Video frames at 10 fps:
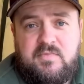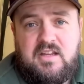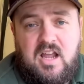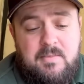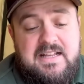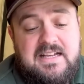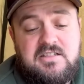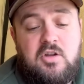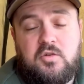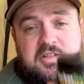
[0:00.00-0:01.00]
I mean, that's
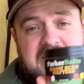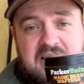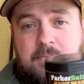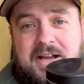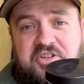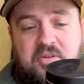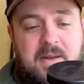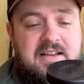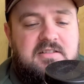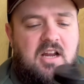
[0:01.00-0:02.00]
not to say that magic
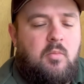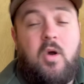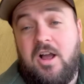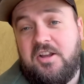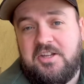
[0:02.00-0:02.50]
beans don't work.